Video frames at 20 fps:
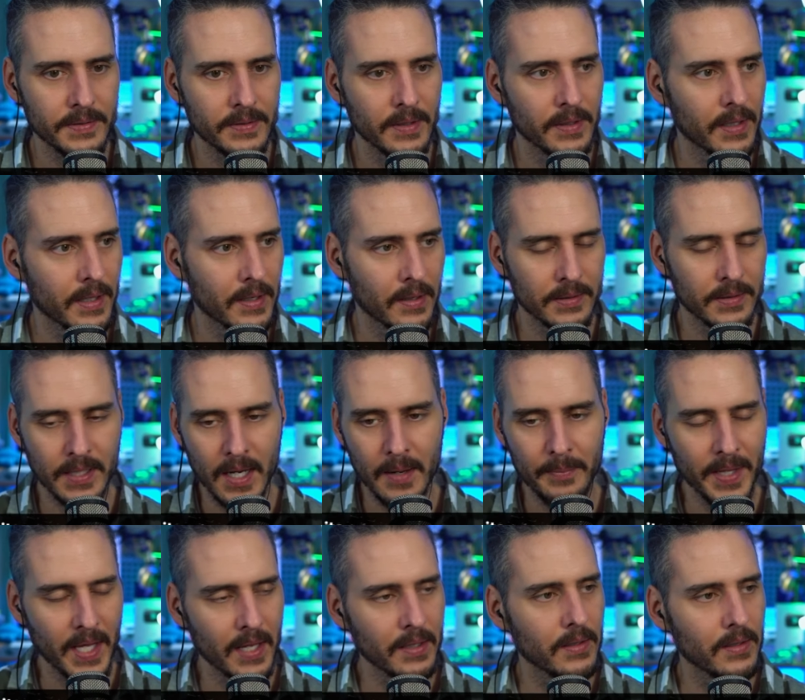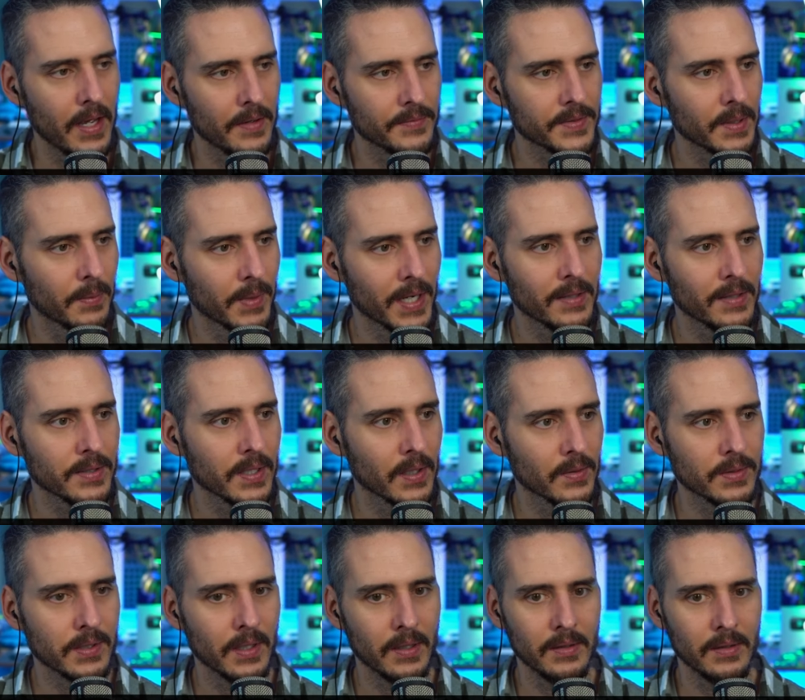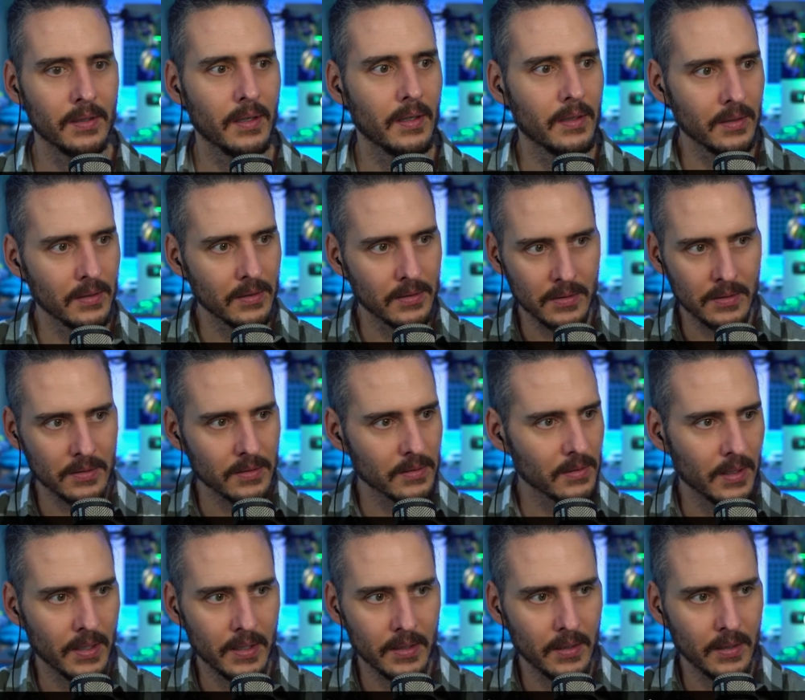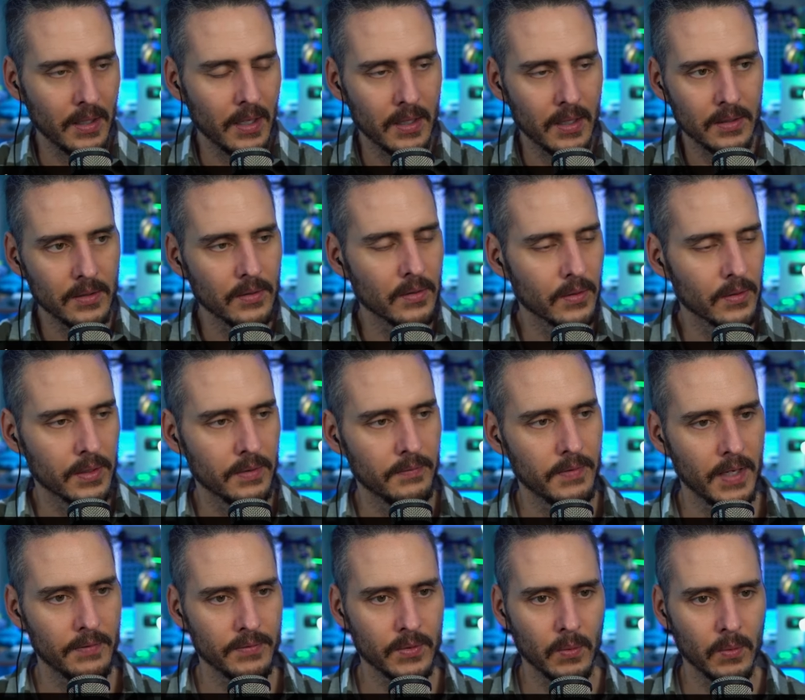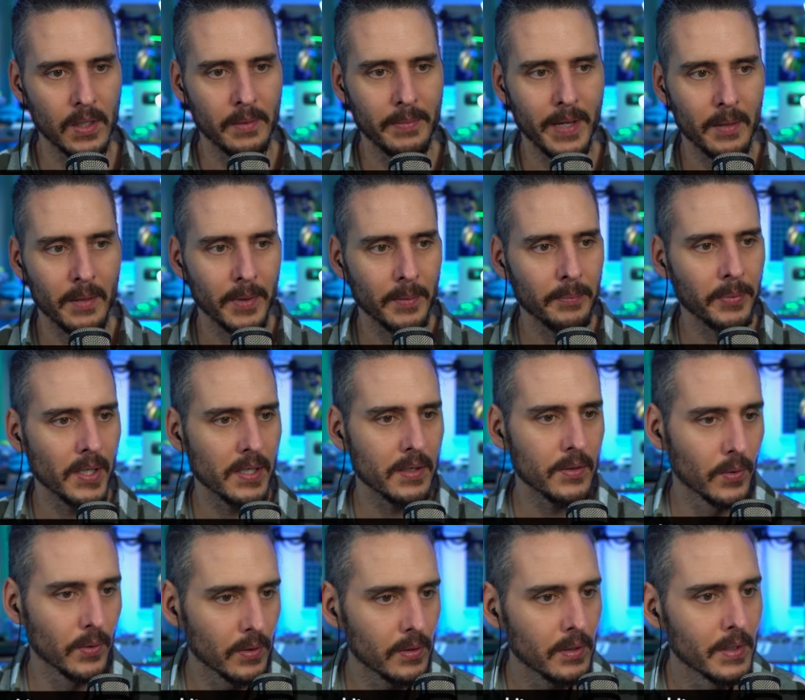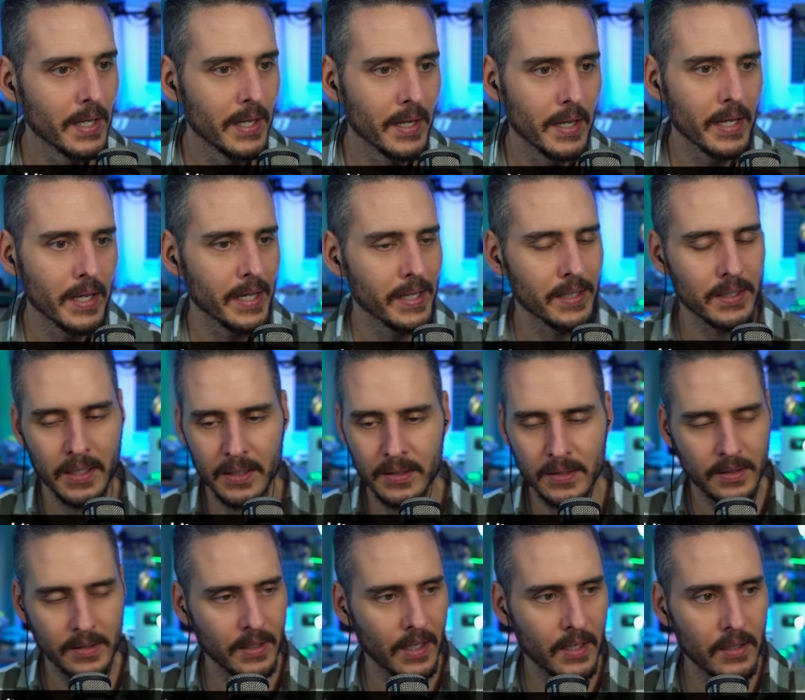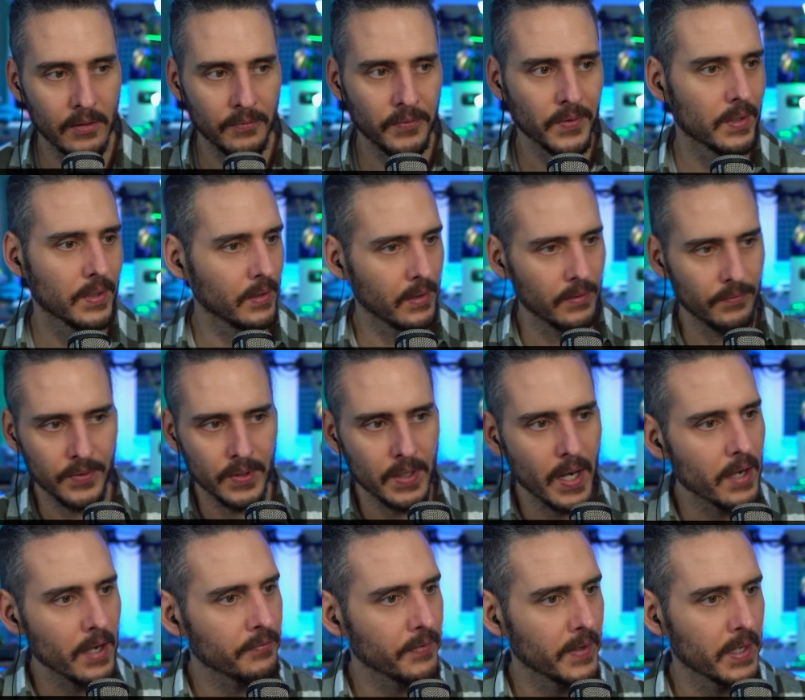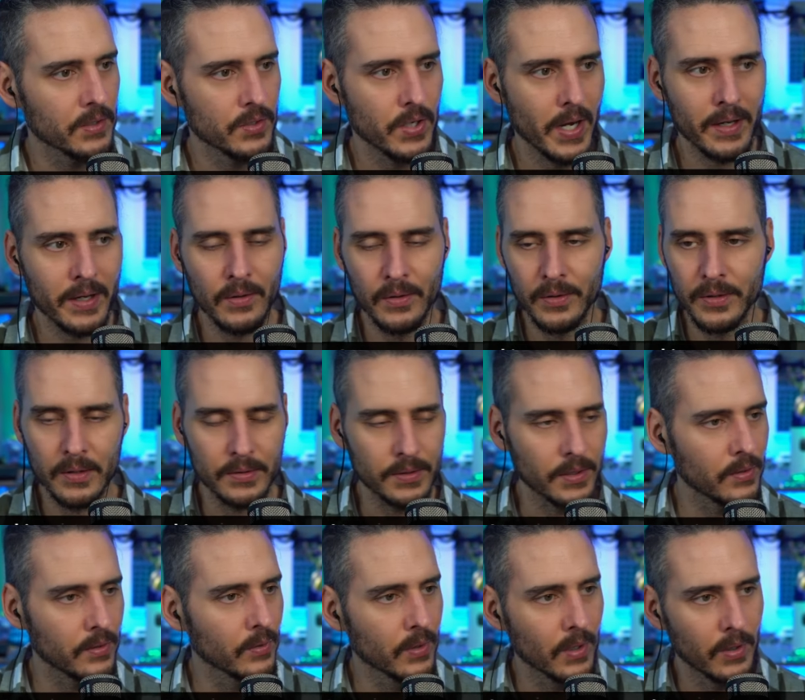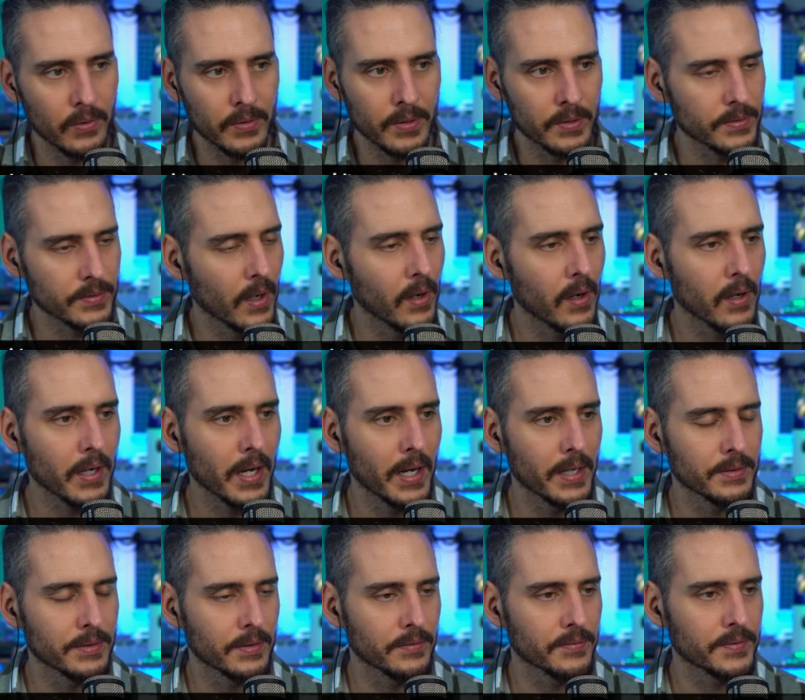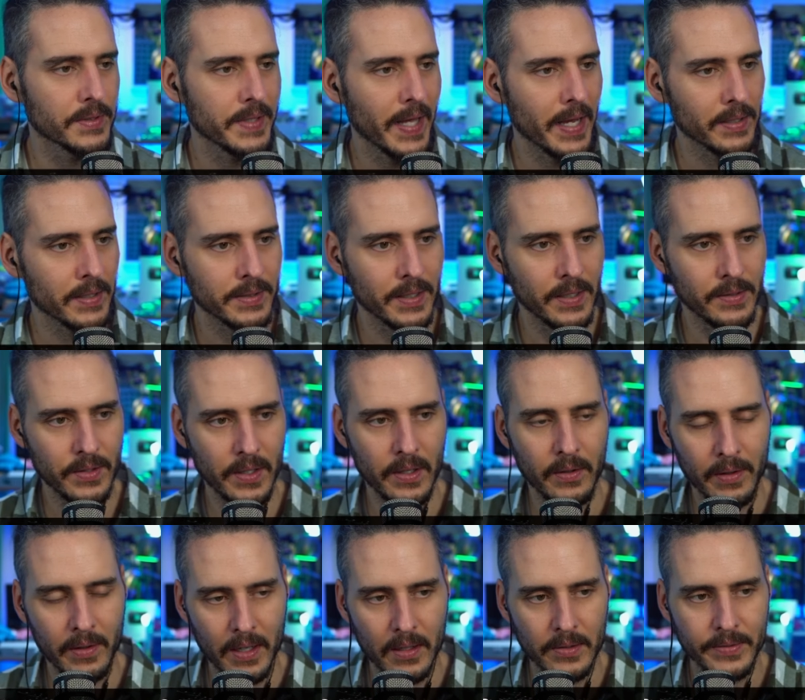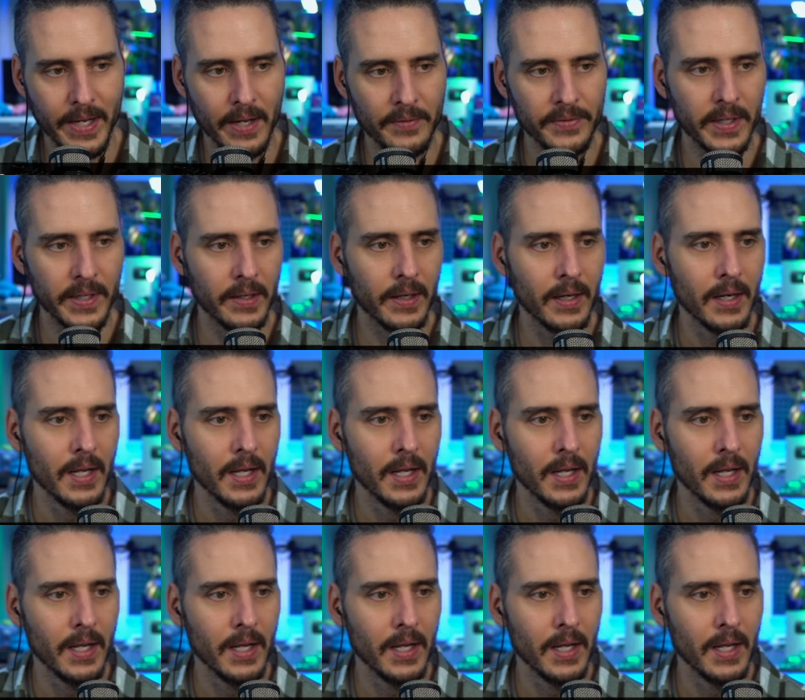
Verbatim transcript: And then on top of that, you have someone else host it. And then you're just like, yeah, you don't even have to worry about it. But pretty cool. And and, and if you do, if you're not a fan of Jekyll, there's Hugo. There's all kinds of static site generators out there.